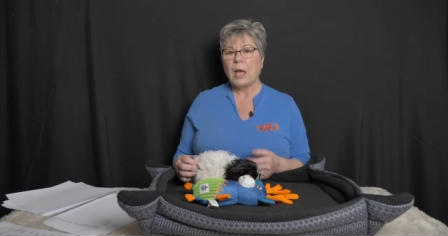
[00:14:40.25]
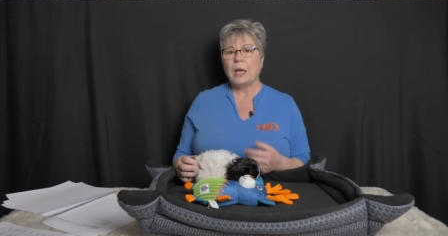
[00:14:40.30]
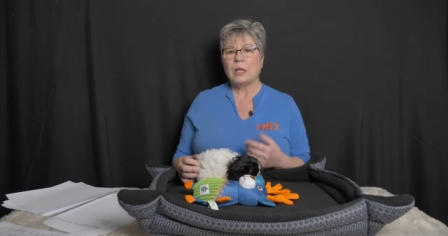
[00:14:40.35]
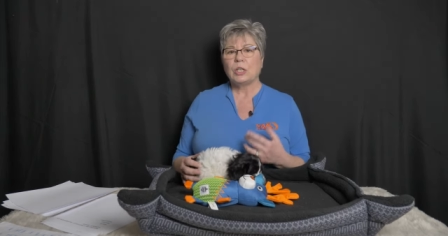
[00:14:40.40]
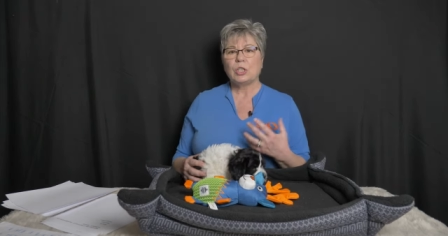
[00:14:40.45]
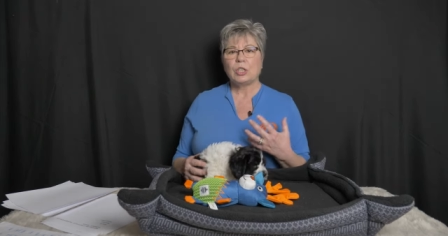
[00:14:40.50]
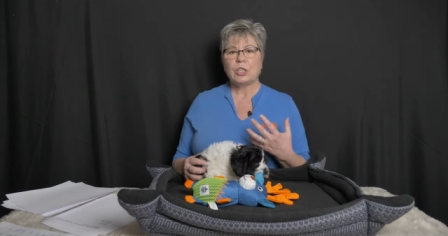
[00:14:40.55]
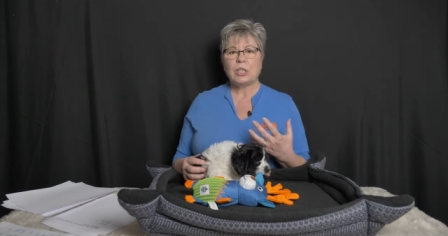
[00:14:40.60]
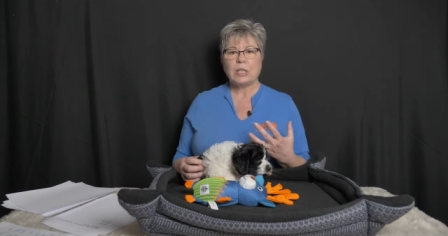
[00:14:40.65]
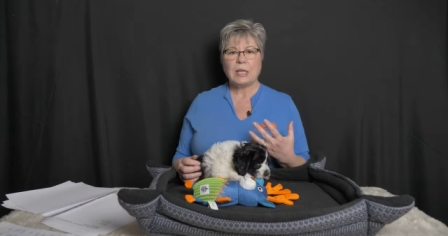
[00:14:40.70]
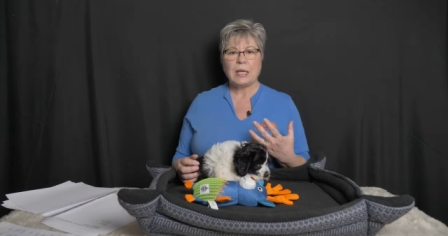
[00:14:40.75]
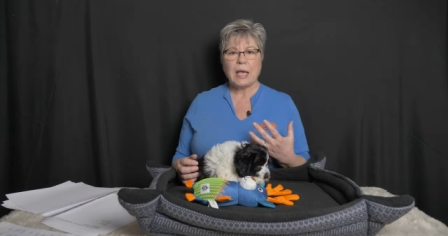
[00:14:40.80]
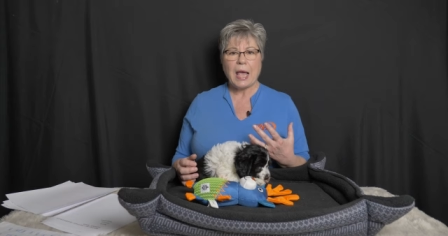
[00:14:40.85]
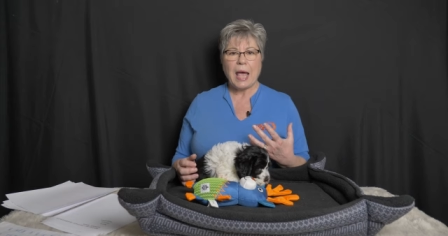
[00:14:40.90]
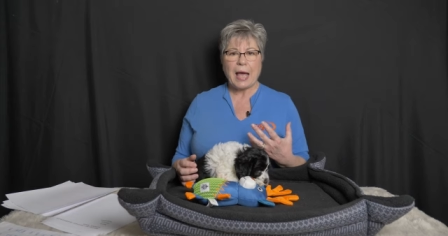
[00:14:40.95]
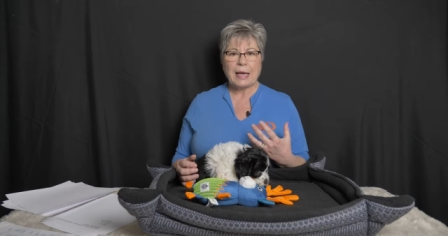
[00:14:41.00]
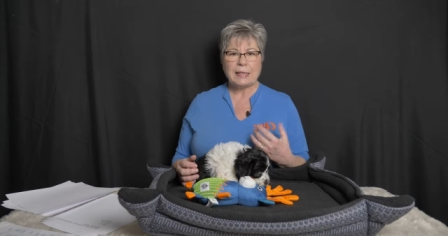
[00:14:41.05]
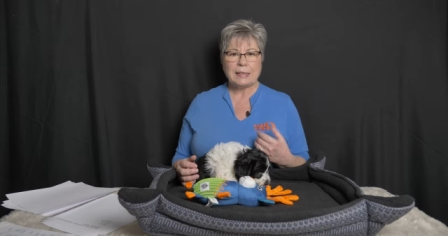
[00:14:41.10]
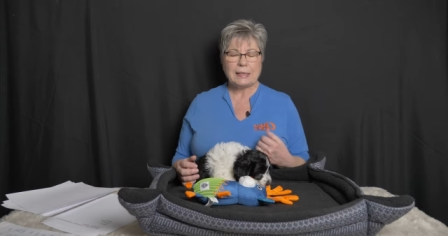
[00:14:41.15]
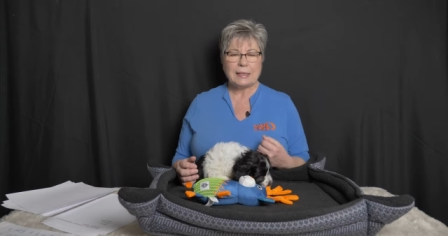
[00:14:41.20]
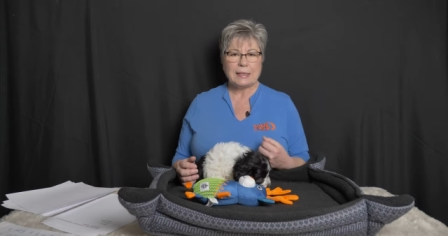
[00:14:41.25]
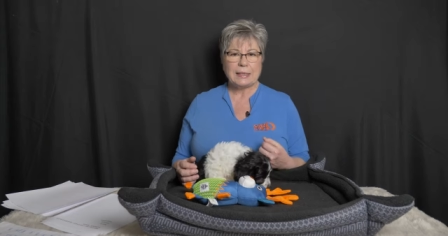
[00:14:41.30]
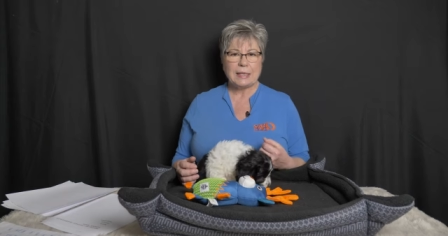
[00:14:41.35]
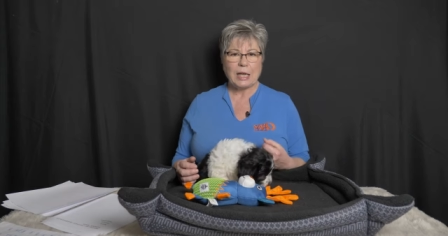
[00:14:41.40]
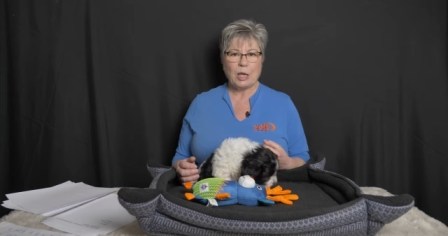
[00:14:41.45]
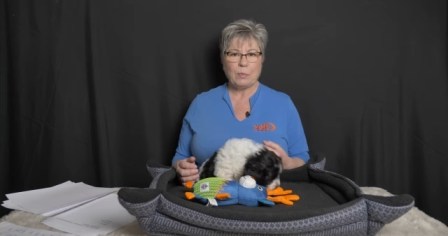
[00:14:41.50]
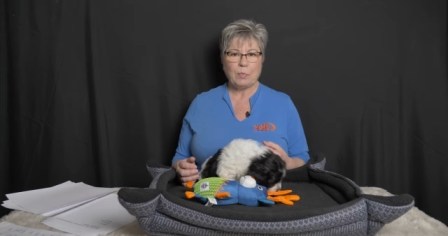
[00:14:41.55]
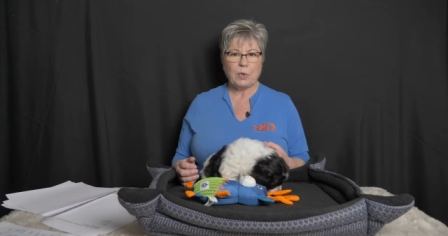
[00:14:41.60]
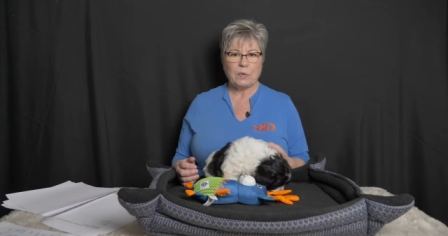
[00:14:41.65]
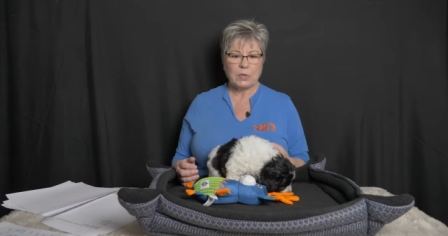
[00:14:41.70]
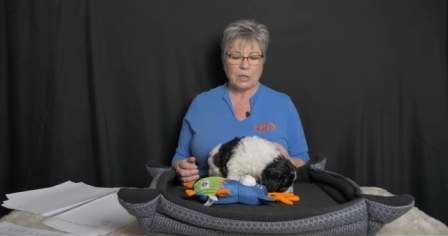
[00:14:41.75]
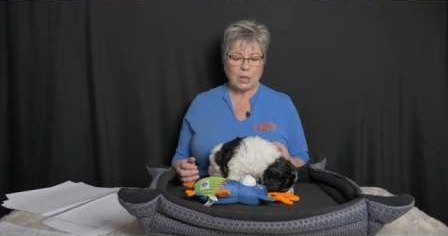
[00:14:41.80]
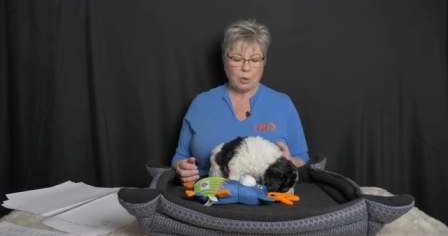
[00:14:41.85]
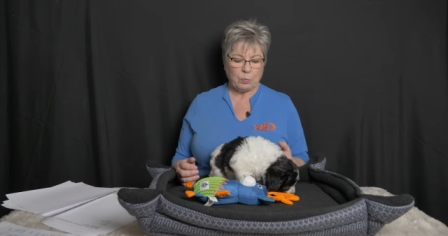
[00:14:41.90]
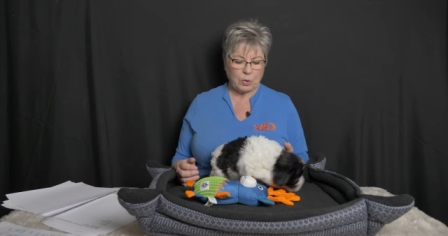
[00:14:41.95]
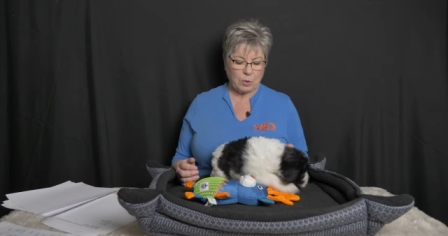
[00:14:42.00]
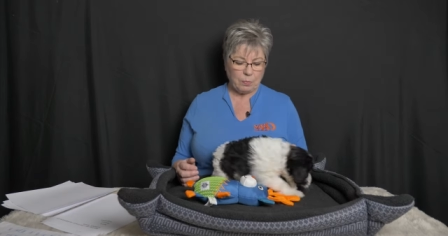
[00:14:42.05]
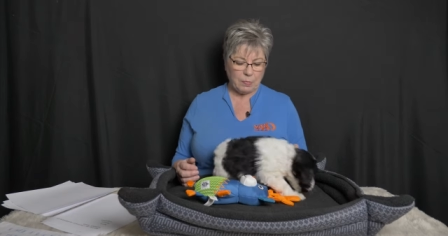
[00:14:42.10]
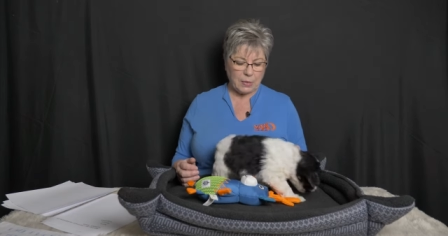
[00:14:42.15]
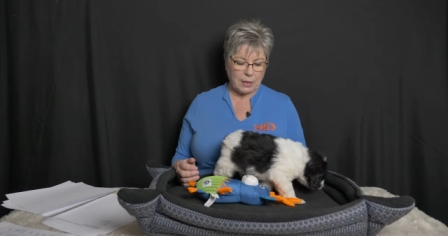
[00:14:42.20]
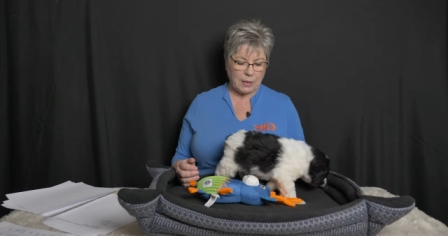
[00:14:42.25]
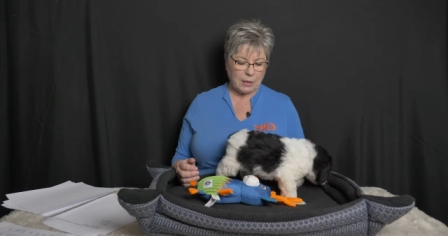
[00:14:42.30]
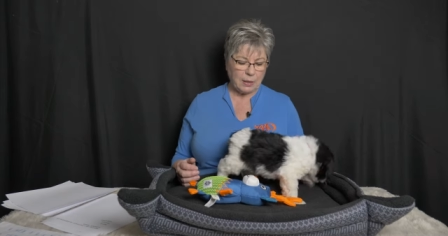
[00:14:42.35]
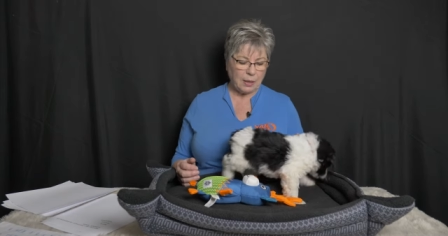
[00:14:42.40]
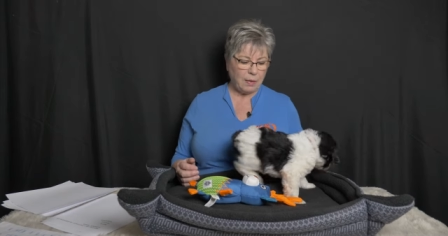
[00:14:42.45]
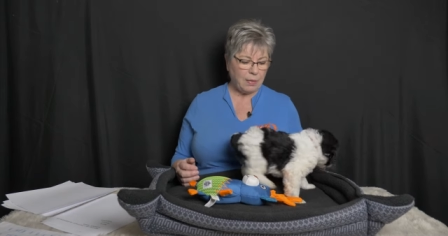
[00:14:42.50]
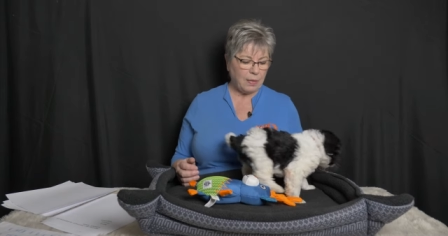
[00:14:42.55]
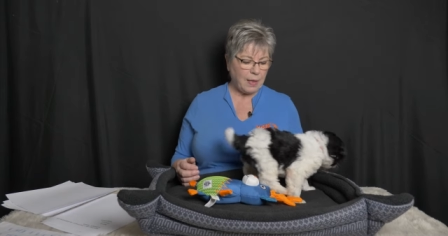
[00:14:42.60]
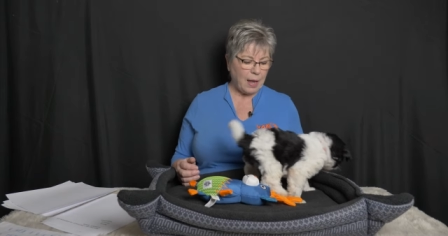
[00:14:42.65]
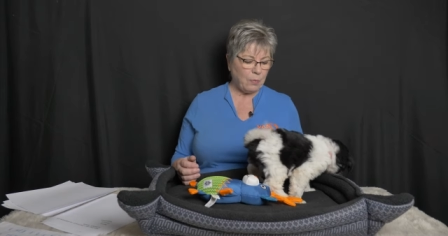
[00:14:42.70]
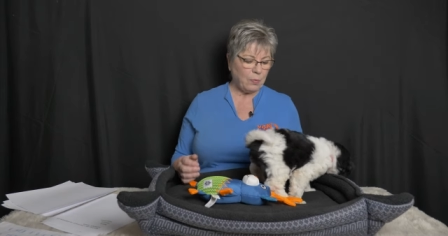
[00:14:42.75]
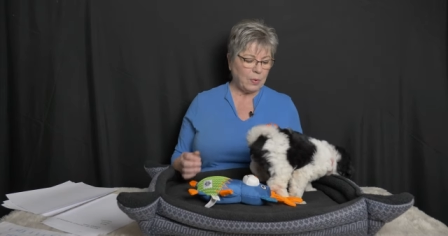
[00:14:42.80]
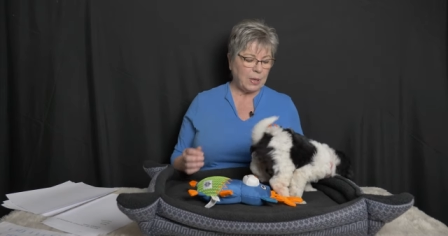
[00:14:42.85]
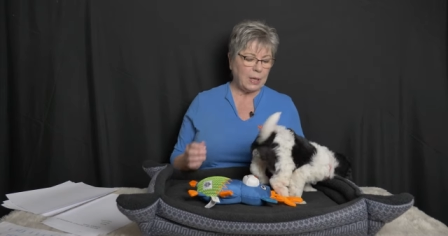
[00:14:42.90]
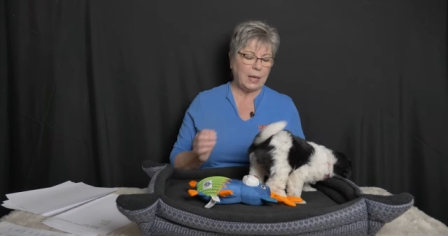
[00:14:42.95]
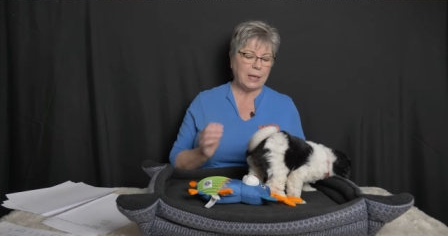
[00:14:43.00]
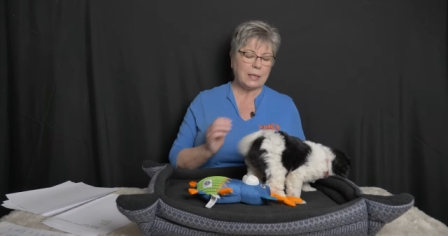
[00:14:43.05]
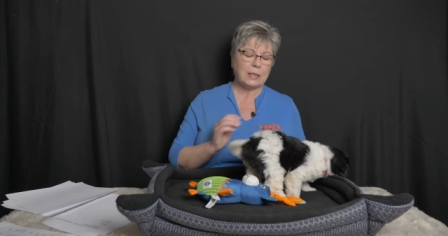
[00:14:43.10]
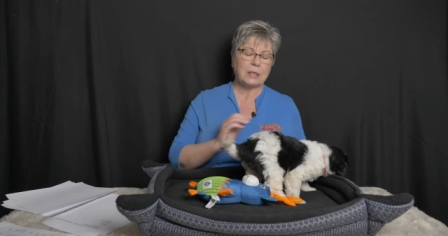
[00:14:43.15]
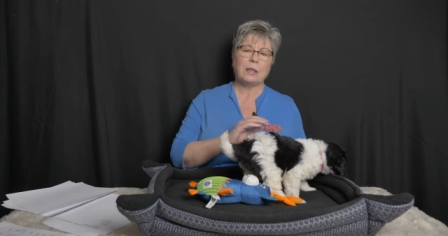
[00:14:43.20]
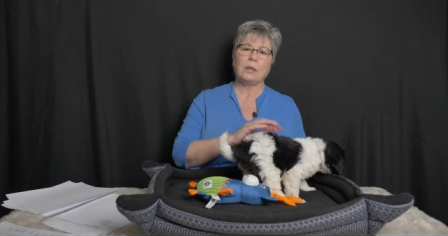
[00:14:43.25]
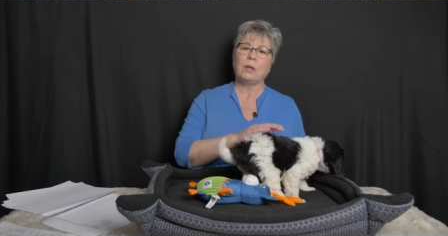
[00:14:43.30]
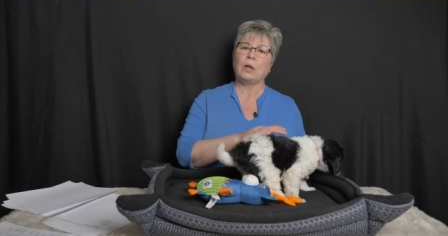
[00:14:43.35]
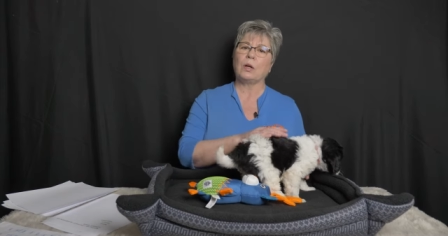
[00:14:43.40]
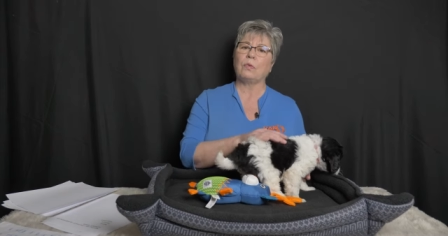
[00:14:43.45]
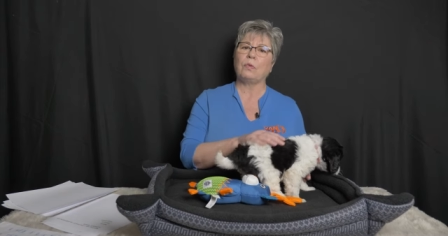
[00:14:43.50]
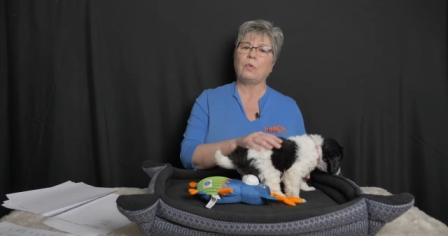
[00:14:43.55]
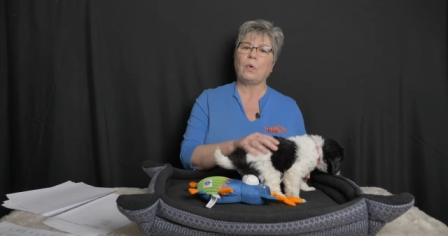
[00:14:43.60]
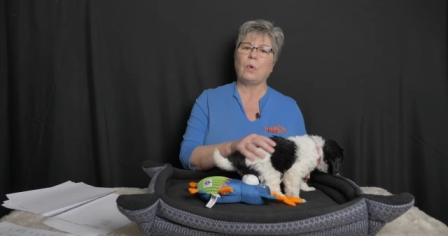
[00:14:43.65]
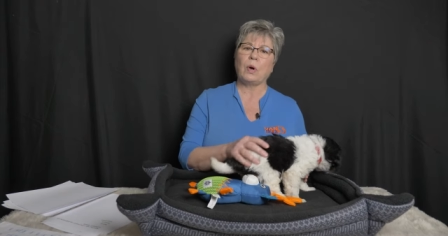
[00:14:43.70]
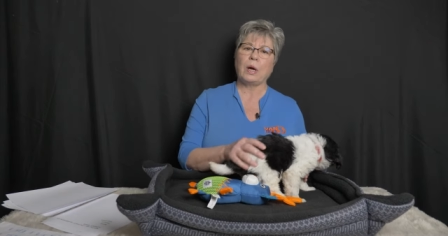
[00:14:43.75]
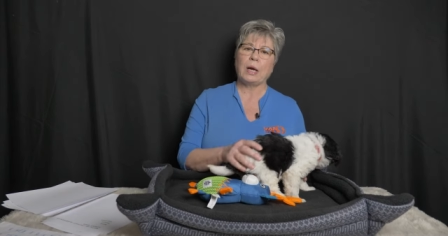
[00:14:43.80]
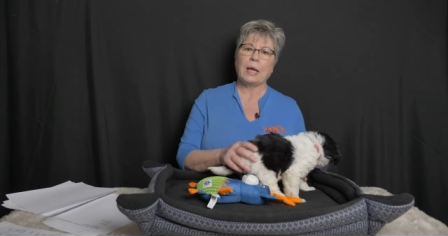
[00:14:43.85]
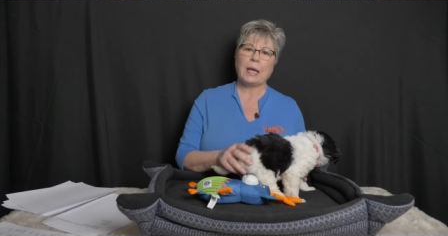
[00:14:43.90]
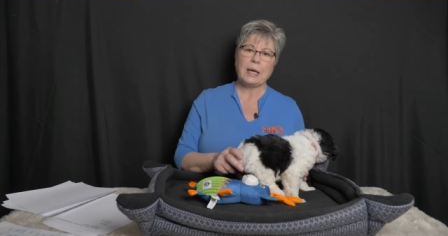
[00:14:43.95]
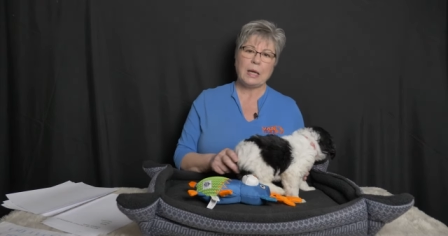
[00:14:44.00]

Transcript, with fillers: She has the type of temperament that we like to look for